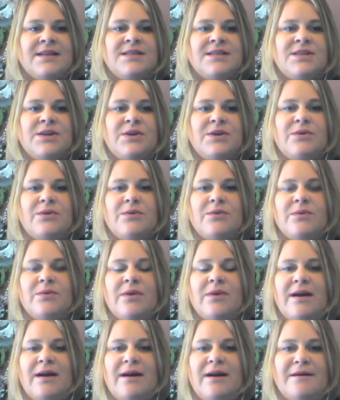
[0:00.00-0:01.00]

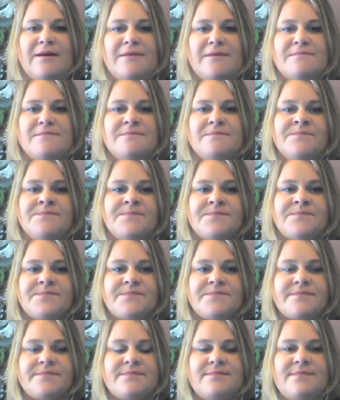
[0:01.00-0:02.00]
to and
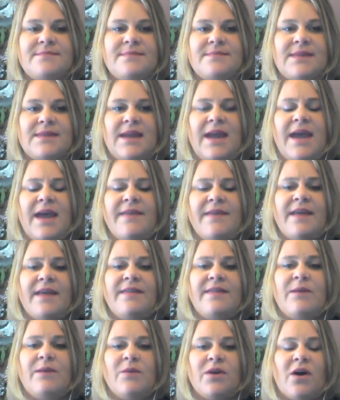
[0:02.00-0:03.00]
then
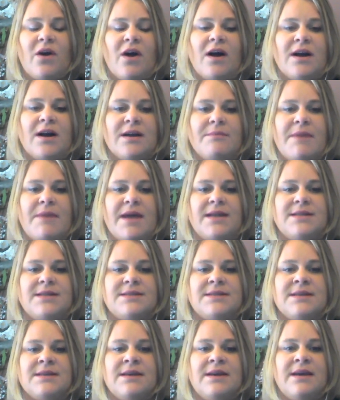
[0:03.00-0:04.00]
they would augment
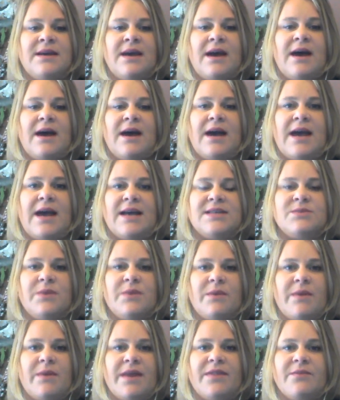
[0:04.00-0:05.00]
as
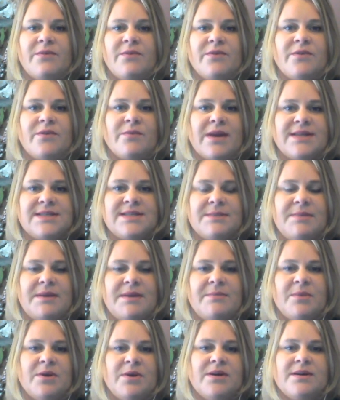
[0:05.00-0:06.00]
we went through the recipe
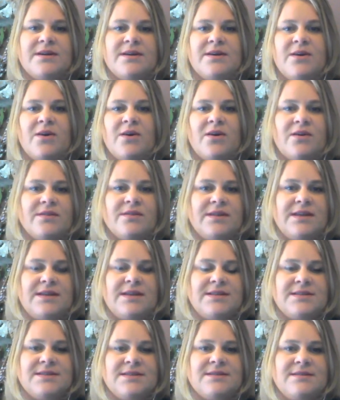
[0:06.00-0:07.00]
book all
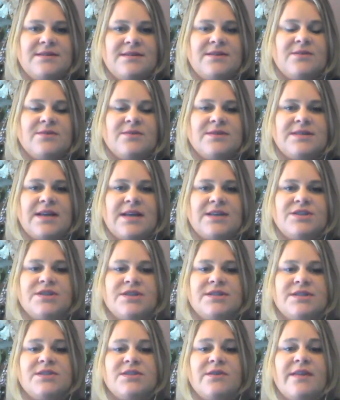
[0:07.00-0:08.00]
these, you know,
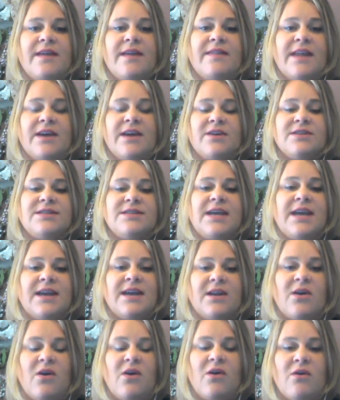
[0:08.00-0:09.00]
sessions. So then they could take
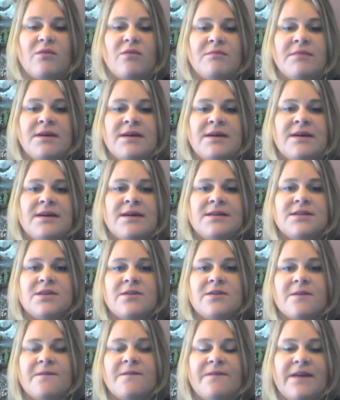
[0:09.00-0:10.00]
it home to
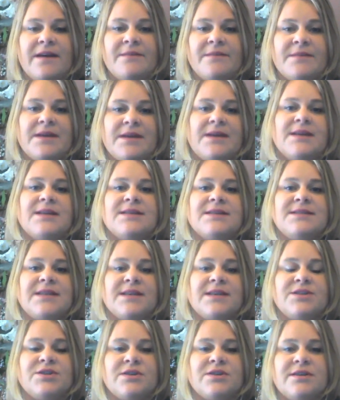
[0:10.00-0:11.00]
their family, and
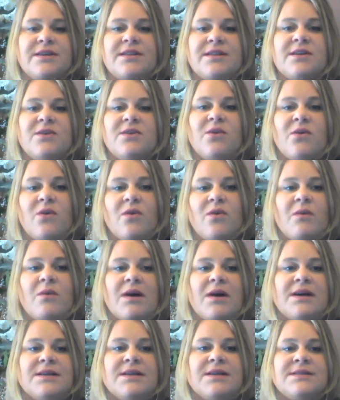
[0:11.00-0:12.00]
essentially the goal
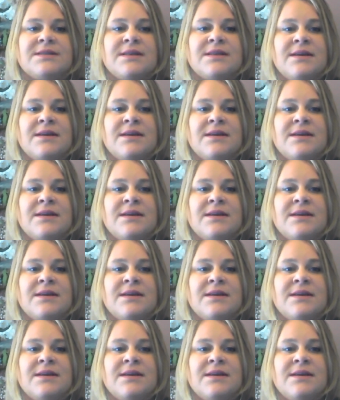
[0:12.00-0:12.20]
was